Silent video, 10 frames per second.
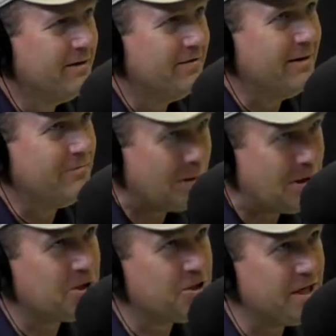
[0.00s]
I'm pretty
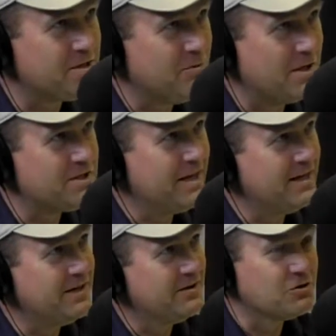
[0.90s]
sure she hasn't watched
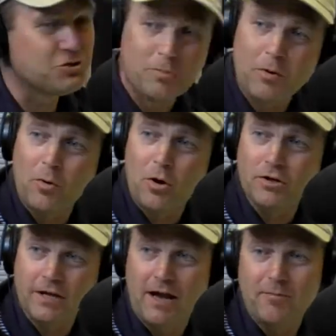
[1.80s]
that either. Super Bowl,
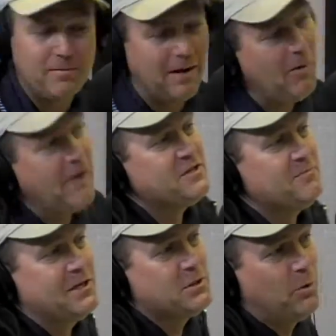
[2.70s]
yeah, but my wife's a
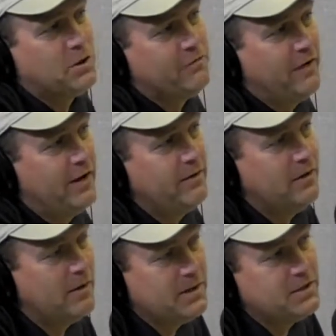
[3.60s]
big sports fan.
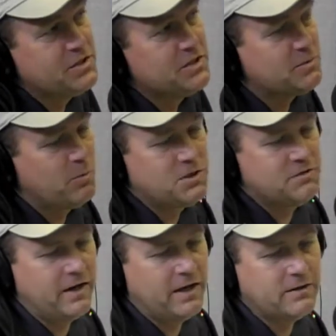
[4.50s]
I mean, she's a sports
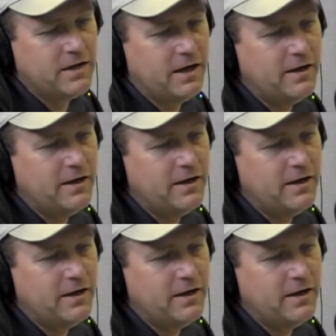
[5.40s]
fan.